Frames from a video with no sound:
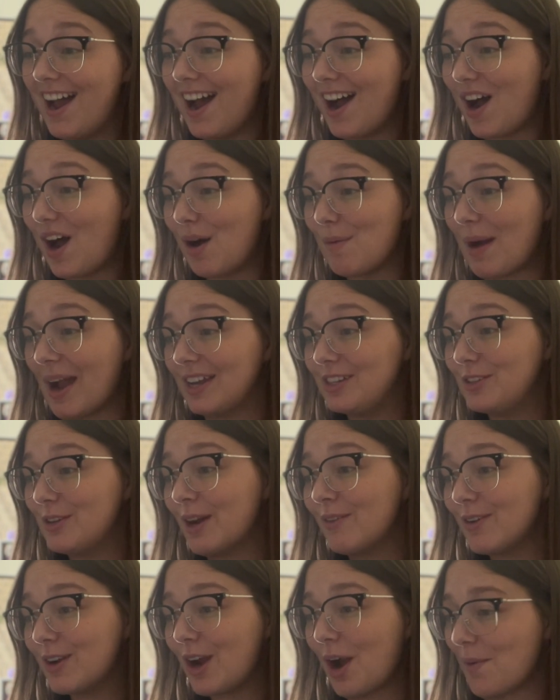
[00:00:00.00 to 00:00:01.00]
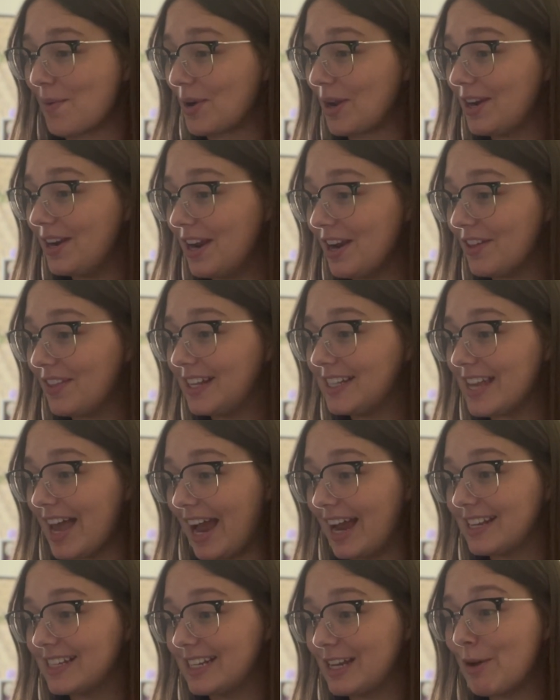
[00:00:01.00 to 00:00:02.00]
I do have a comment on here that's
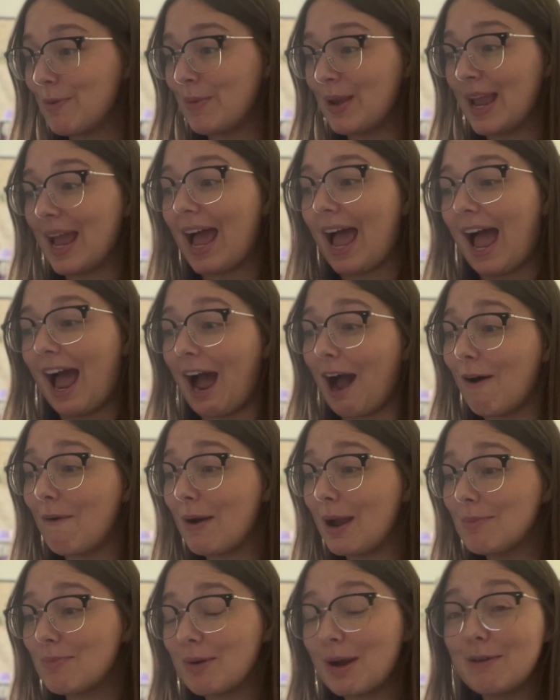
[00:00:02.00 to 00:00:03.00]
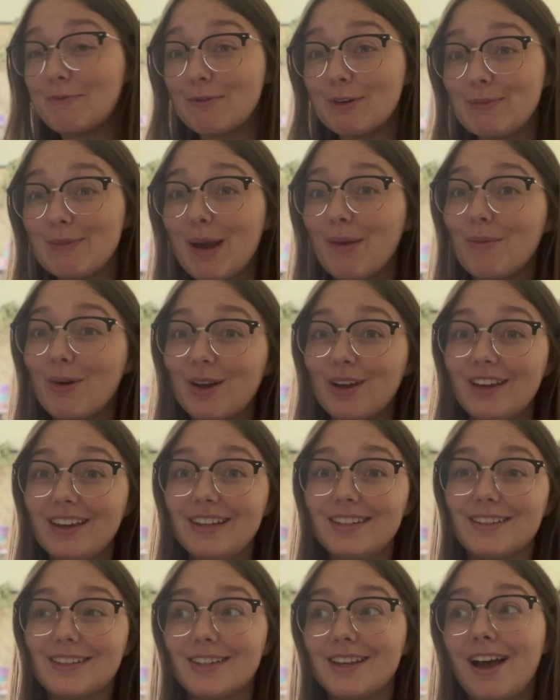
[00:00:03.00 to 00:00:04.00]
asking me how I prep for my
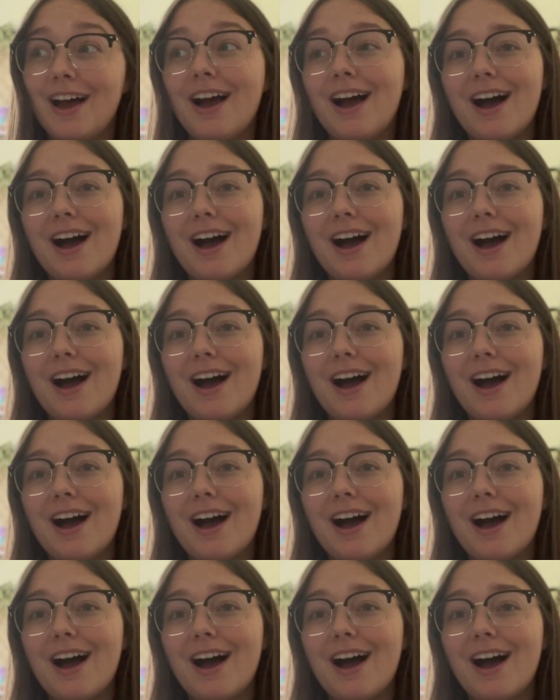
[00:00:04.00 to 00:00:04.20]
markets.